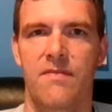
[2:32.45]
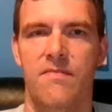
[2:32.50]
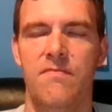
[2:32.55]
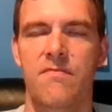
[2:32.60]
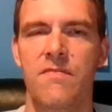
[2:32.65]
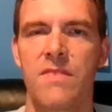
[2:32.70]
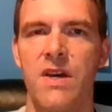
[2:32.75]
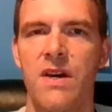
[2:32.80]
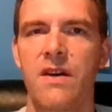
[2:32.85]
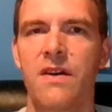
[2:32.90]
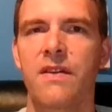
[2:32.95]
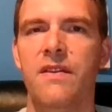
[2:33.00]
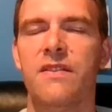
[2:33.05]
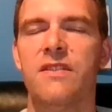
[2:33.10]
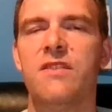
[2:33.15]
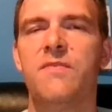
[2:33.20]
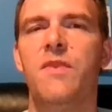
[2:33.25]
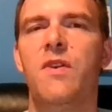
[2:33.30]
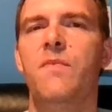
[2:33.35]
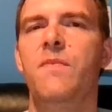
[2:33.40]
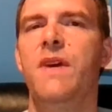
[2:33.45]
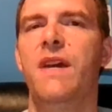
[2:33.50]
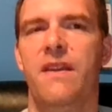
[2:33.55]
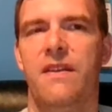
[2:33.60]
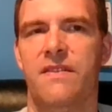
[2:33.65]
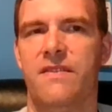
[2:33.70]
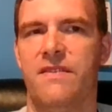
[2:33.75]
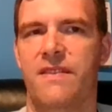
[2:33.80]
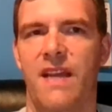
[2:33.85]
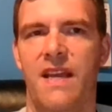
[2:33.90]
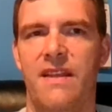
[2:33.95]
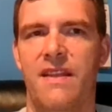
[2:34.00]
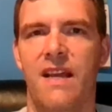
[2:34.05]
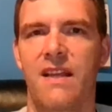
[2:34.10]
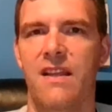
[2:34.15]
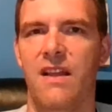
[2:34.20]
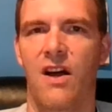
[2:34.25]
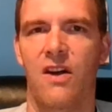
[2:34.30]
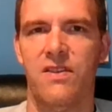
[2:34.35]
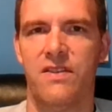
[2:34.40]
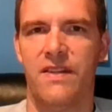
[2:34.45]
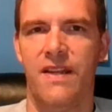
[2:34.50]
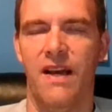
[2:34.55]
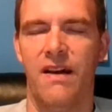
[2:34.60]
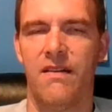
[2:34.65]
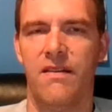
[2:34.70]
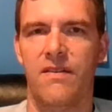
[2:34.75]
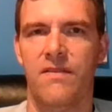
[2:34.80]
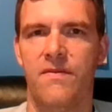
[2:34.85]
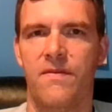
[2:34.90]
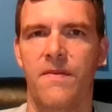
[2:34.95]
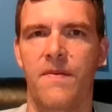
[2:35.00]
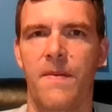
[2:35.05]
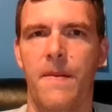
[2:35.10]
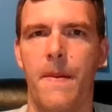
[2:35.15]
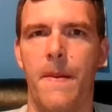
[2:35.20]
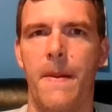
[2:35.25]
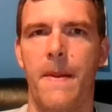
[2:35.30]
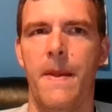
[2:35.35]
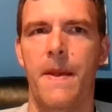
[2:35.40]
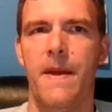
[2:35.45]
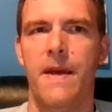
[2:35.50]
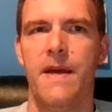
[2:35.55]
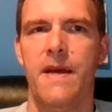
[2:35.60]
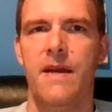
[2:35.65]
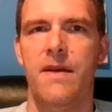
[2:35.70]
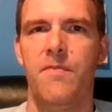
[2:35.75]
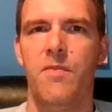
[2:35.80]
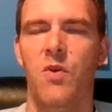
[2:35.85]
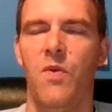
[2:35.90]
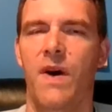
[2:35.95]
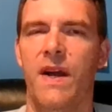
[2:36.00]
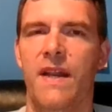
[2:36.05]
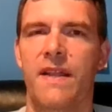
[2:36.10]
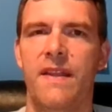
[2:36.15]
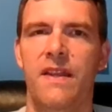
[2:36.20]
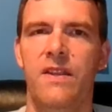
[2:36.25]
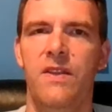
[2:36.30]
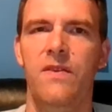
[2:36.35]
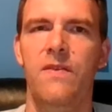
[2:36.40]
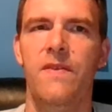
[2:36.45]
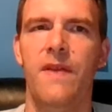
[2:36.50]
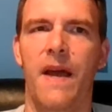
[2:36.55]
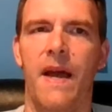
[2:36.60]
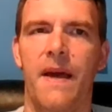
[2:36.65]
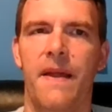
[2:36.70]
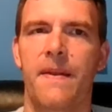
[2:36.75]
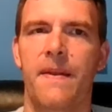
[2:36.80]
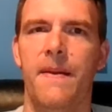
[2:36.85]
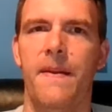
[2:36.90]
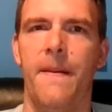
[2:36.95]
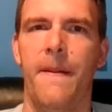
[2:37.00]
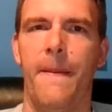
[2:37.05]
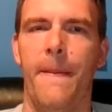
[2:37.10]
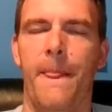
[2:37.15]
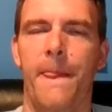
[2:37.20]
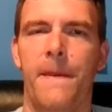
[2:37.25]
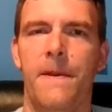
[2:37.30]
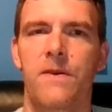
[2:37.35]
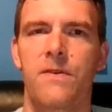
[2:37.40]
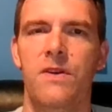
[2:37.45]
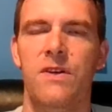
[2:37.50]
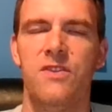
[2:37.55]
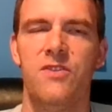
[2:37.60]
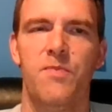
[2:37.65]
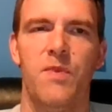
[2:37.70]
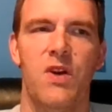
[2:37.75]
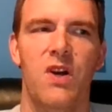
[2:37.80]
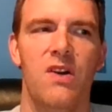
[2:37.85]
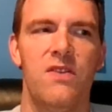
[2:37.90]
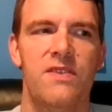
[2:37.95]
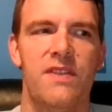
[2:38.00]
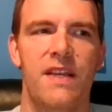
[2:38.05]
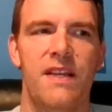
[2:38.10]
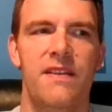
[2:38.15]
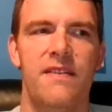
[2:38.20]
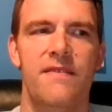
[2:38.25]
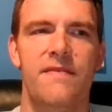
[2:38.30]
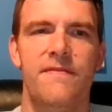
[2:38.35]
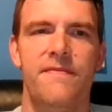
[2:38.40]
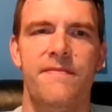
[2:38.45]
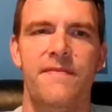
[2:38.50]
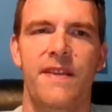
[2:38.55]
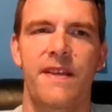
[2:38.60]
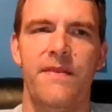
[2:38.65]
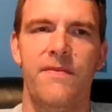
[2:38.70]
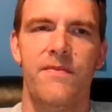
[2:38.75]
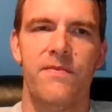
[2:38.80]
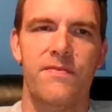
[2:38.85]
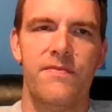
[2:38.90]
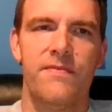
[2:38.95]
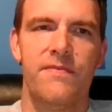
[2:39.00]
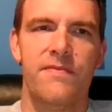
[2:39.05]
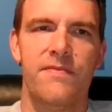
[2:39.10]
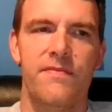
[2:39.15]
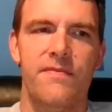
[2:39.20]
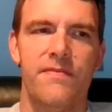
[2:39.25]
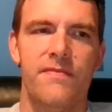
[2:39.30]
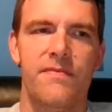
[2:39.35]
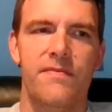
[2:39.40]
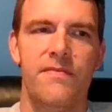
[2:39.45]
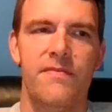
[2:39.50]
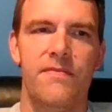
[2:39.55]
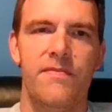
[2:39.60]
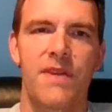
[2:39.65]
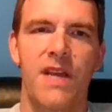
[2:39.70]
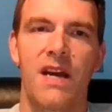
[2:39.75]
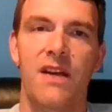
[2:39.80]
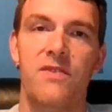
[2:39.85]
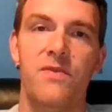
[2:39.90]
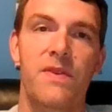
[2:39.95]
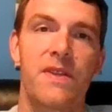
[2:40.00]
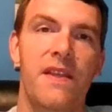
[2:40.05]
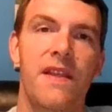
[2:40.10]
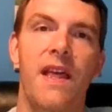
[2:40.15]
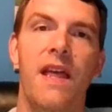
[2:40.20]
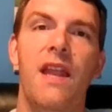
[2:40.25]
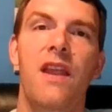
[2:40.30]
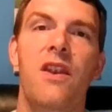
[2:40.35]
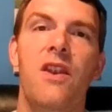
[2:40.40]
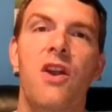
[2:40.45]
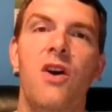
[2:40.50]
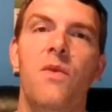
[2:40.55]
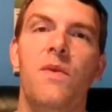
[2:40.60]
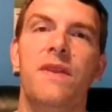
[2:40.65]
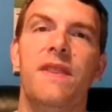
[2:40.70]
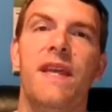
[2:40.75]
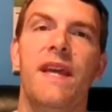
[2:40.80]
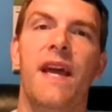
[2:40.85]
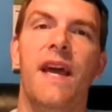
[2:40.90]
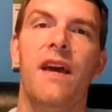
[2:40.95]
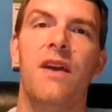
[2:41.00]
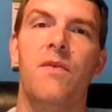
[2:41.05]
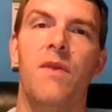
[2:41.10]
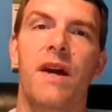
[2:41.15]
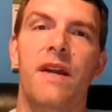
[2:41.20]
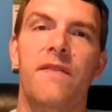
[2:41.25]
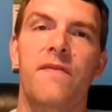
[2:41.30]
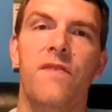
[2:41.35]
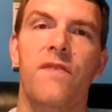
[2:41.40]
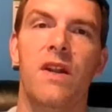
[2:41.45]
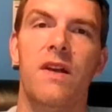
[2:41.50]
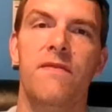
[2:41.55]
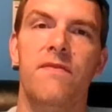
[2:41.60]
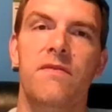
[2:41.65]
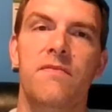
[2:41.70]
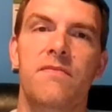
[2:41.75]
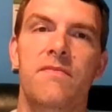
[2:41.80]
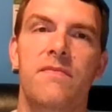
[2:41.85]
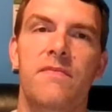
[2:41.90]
Millions upon millions they lost out on. But why did they do that? Well, it's because they be honest with you, they didn't know what they had right in front of them.